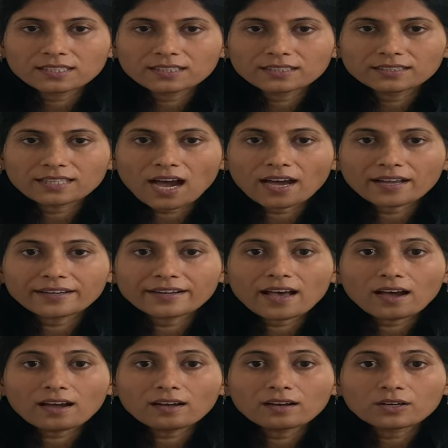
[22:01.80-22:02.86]

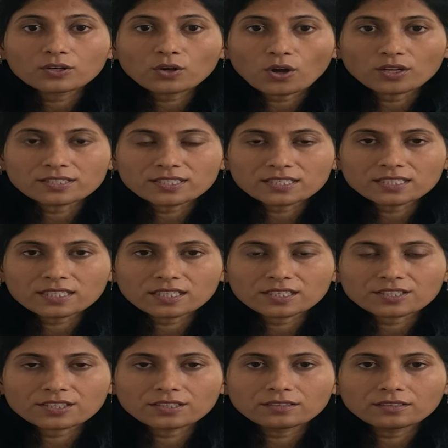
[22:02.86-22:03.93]
Dharana,
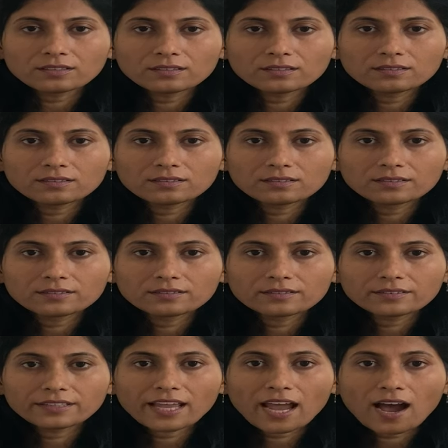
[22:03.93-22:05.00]
concentration,
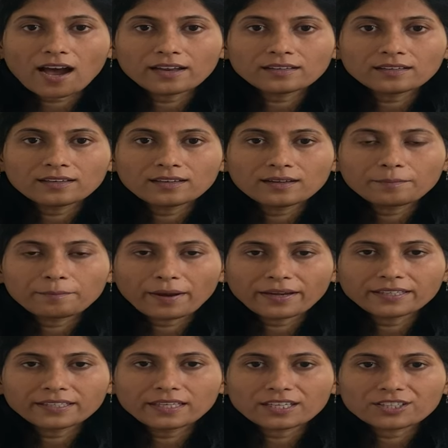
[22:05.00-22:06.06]
Dhyan,
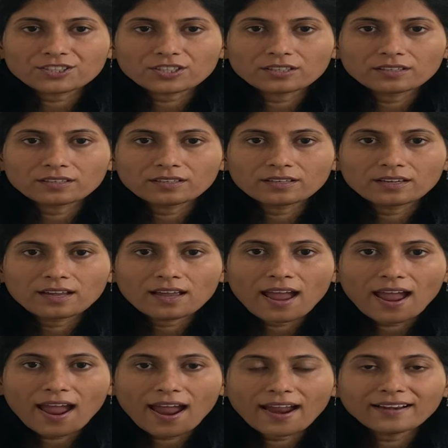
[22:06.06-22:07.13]
meditation,
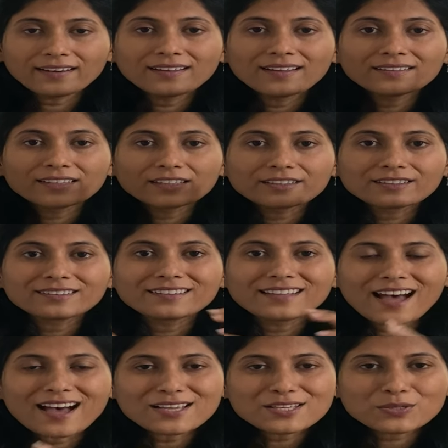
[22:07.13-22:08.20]
and the
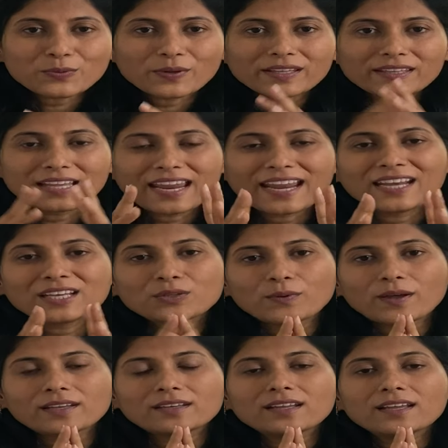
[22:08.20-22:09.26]
last one, the 8th
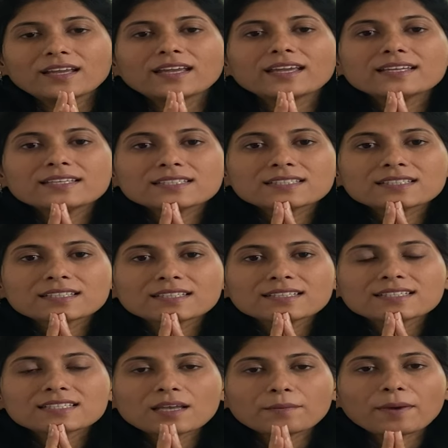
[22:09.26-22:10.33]
one, is
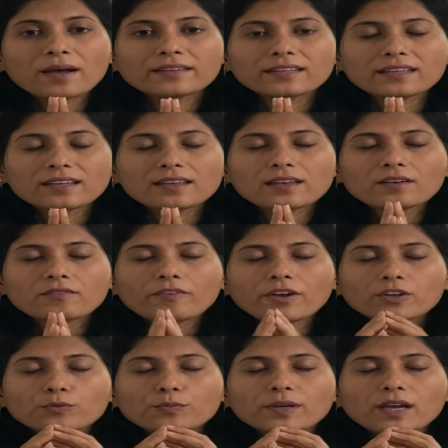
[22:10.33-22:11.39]
Samadhi, where
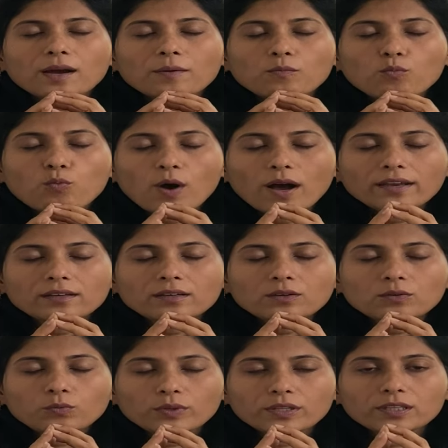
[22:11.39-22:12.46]
you become
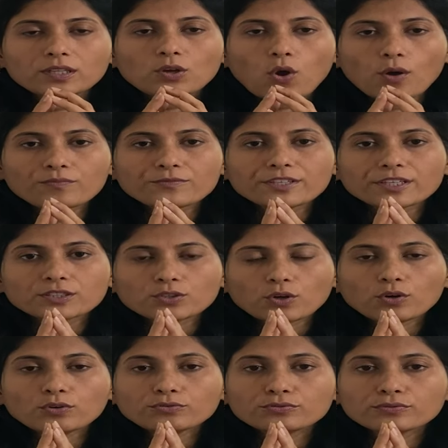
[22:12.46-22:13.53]
one with the object
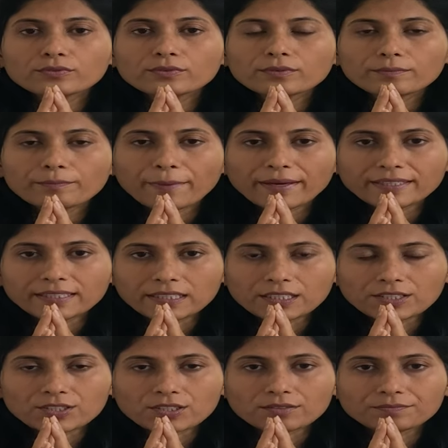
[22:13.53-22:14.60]
of
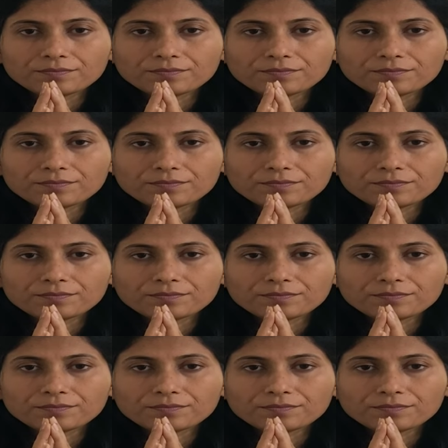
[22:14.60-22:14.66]
meditation.